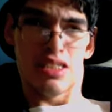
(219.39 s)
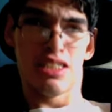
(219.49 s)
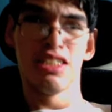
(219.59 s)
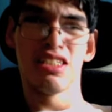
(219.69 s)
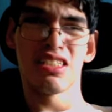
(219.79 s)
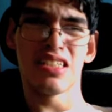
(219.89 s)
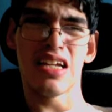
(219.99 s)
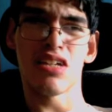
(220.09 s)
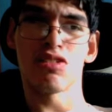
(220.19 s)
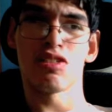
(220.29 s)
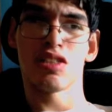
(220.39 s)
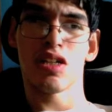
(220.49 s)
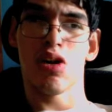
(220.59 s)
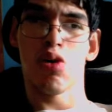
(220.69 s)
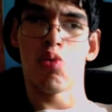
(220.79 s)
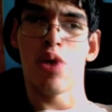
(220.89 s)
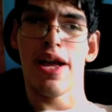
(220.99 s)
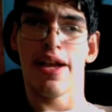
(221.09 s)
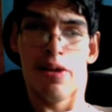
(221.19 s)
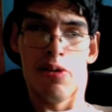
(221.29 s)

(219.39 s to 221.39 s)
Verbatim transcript: these singers to go away.